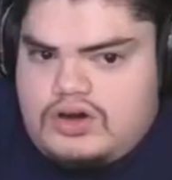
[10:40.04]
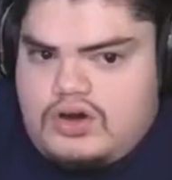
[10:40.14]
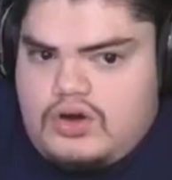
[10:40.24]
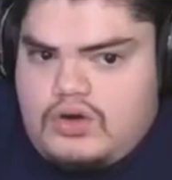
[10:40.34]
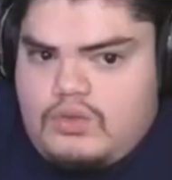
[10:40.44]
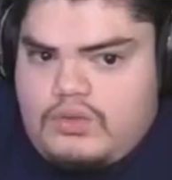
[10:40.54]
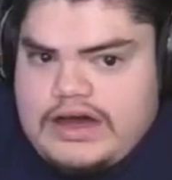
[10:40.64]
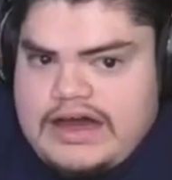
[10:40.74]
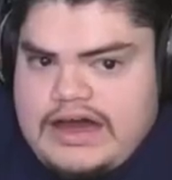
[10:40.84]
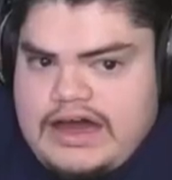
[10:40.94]
Oh,
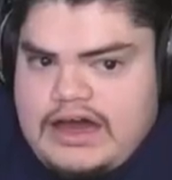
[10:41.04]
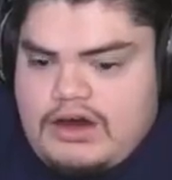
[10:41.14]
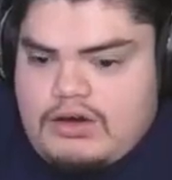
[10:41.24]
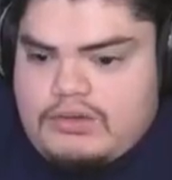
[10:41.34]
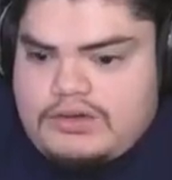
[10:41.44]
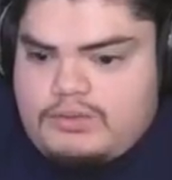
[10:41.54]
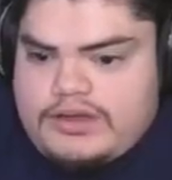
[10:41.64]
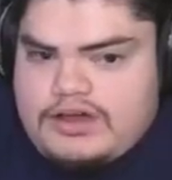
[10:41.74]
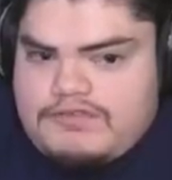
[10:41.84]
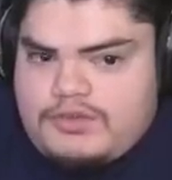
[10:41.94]
wow. It went
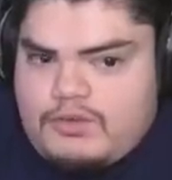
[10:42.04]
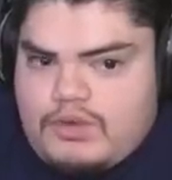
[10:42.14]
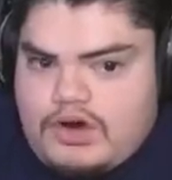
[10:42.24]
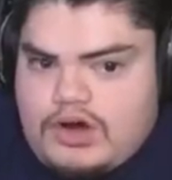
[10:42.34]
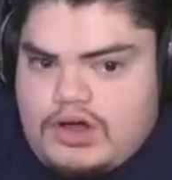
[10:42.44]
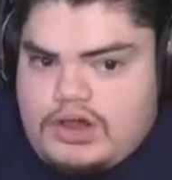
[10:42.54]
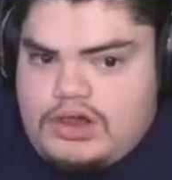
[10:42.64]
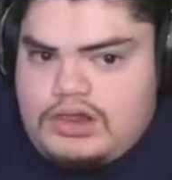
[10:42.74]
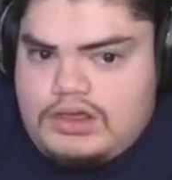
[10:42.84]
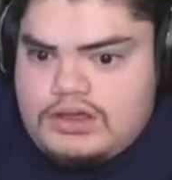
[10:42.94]
off the wall?